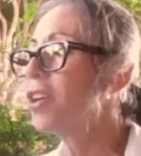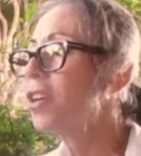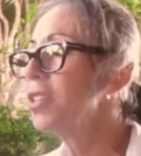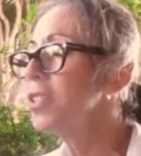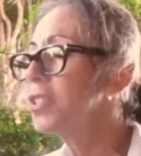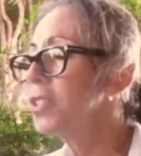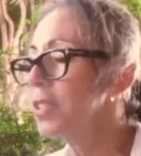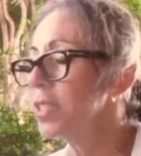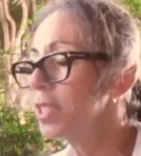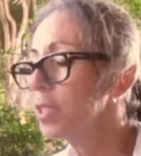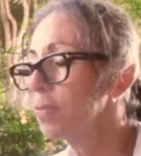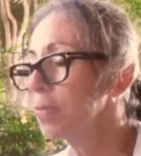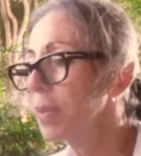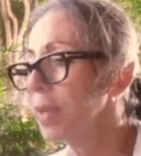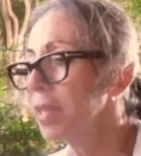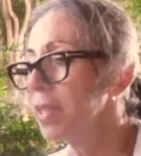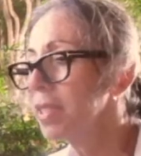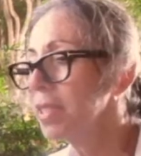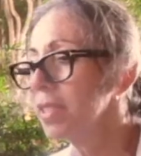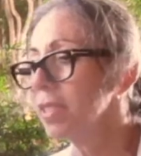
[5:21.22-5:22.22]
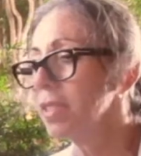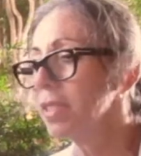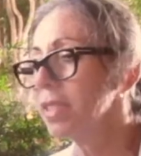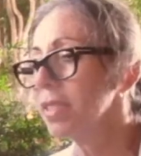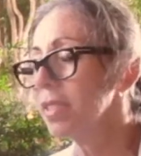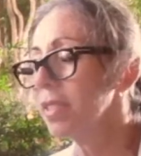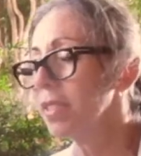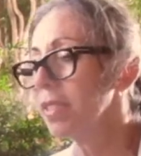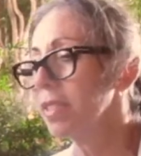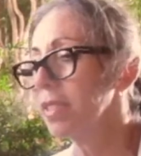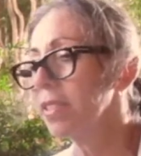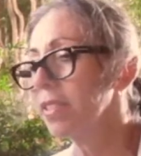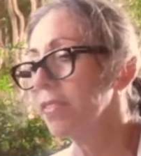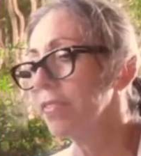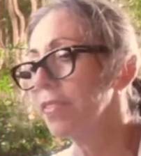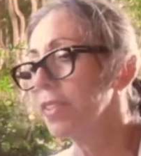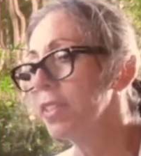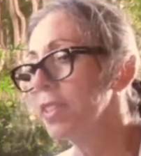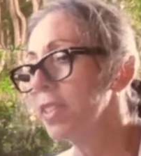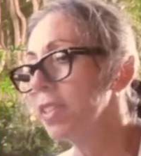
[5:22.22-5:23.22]
hard to explain it. It's a
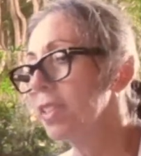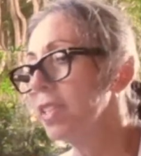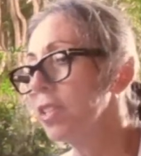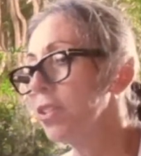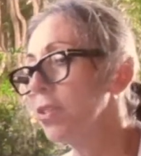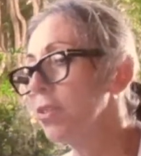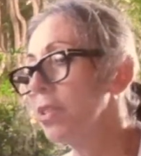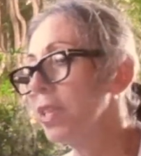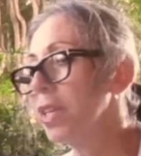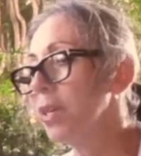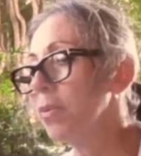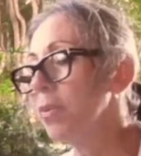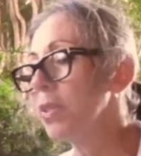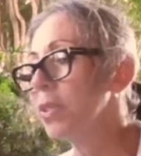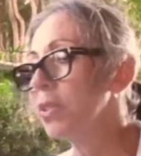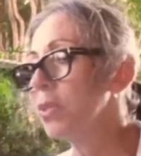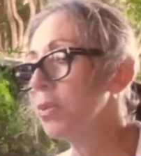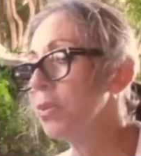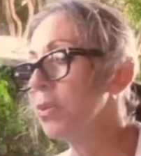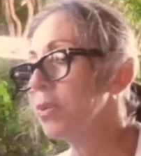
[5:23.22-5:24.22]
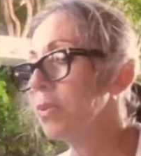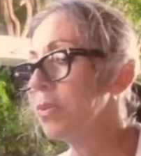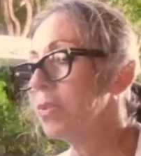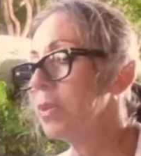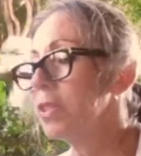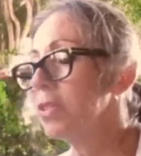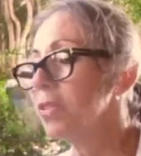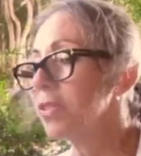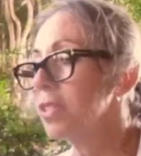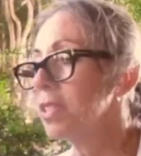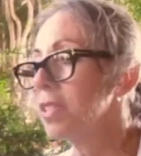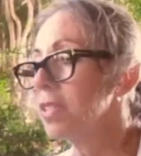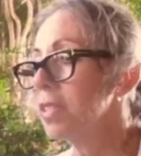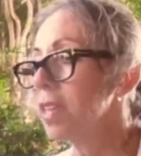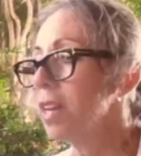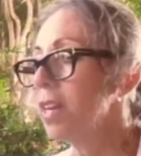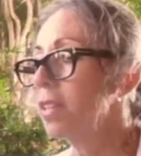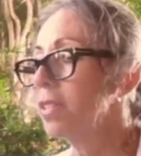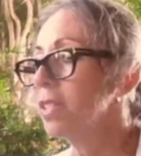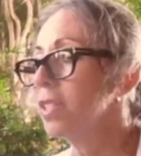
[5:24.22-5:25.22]
feeling that you get when you sit
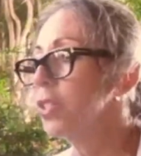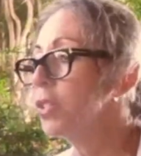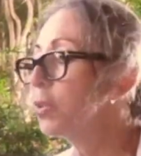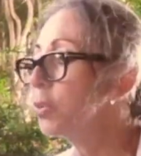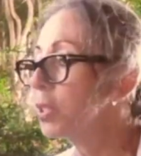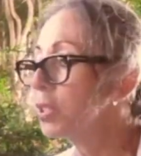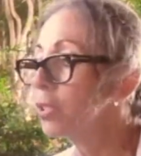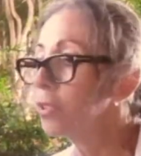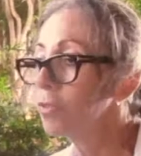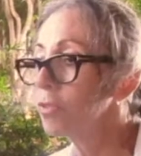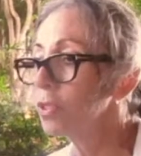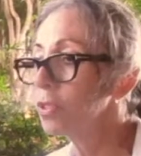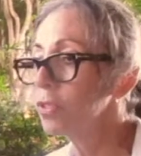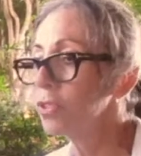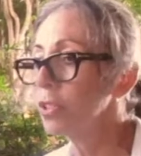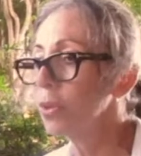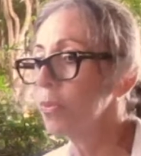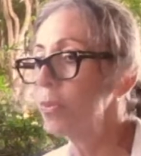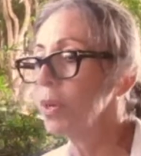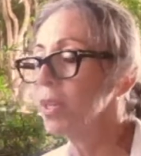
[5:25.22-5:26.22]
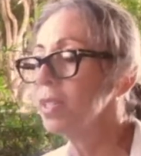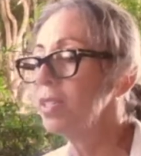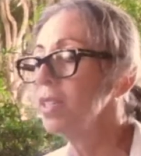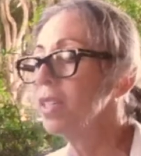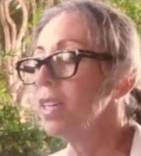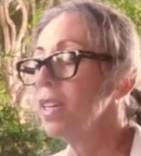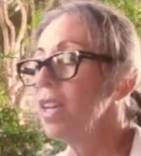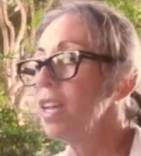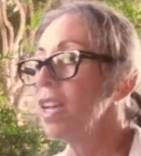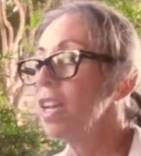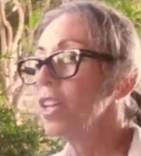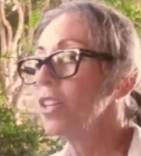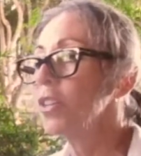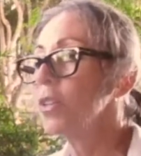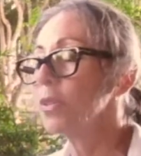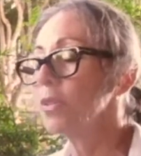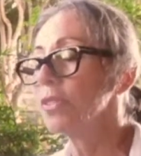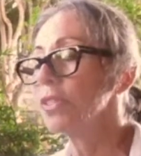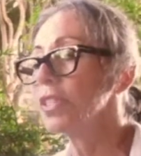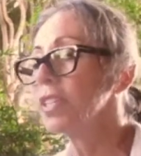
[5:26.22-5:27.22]
down and you interview someone.
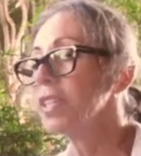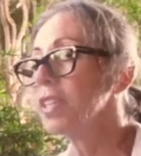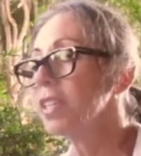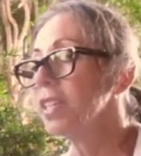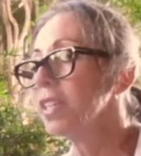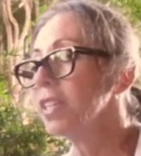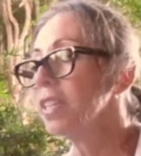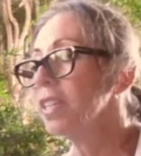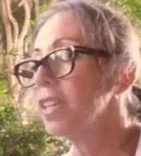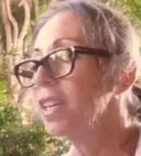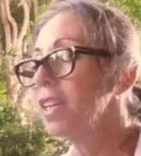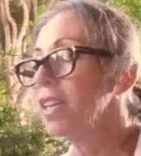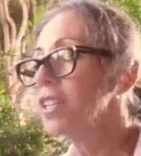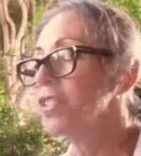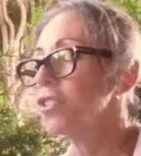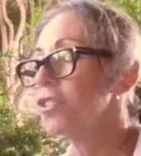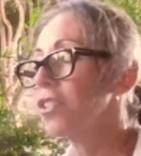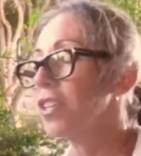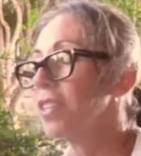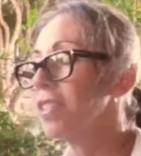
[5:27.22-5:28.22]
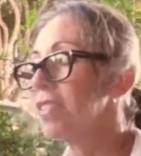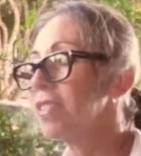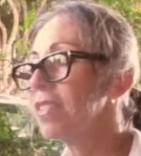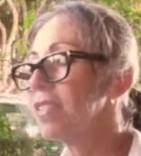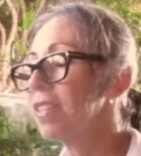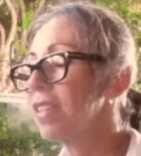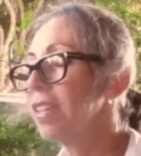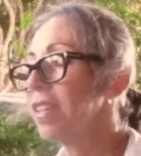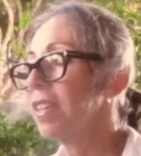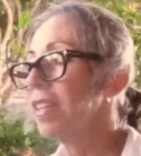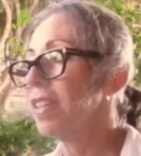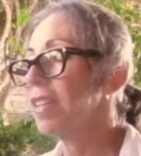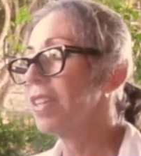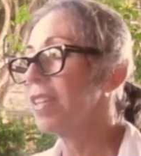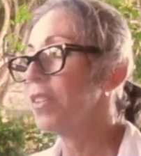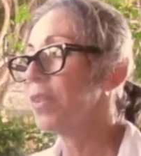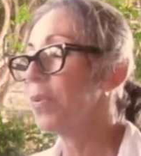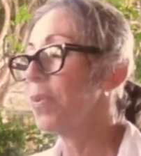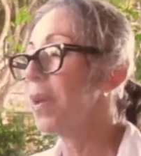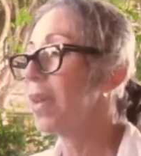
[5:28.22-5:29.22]
You see just
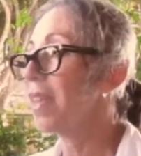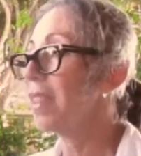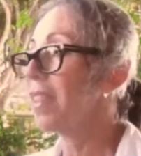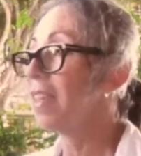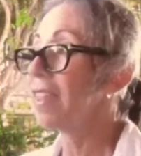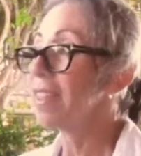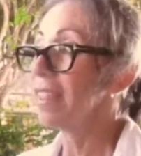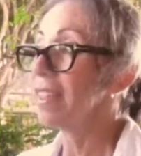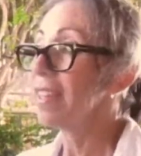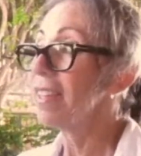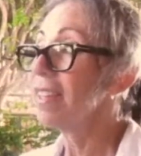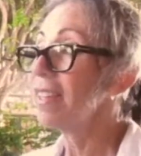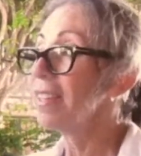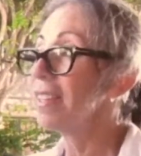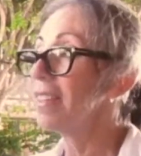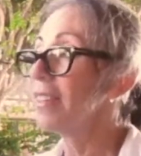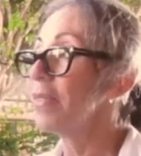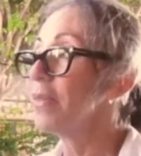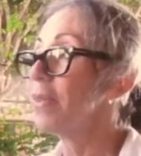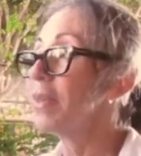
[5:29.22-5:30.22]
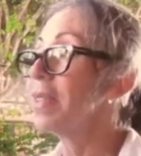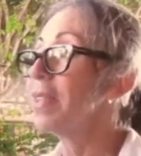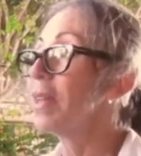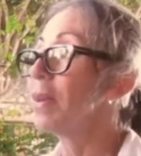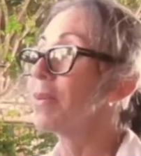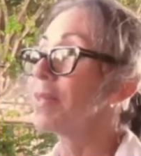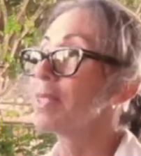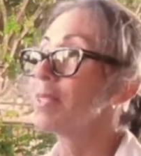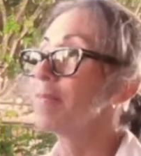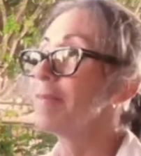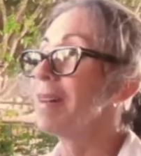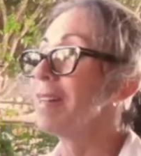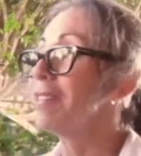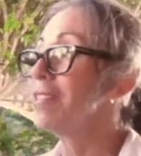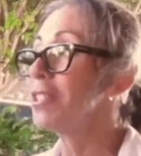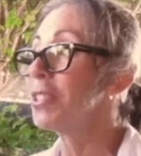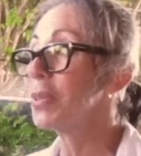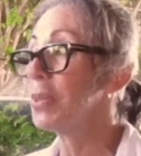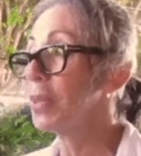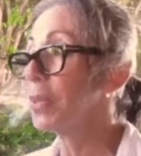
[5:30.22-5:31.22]
the way they think, when they respond
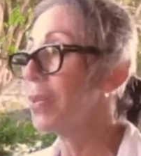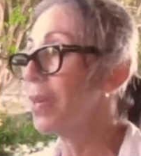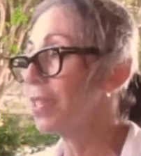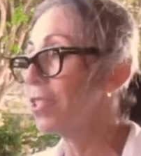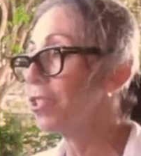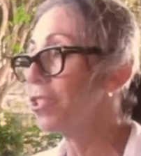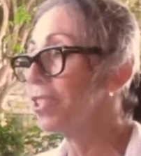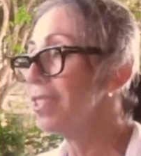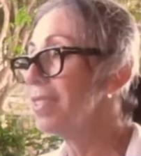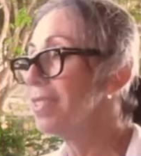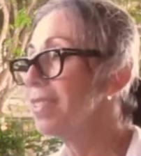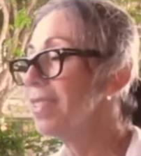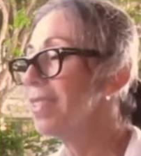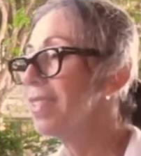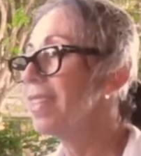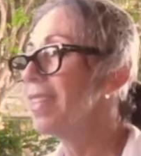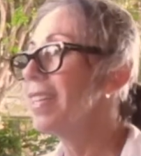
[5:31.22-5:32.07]
to a question, graphic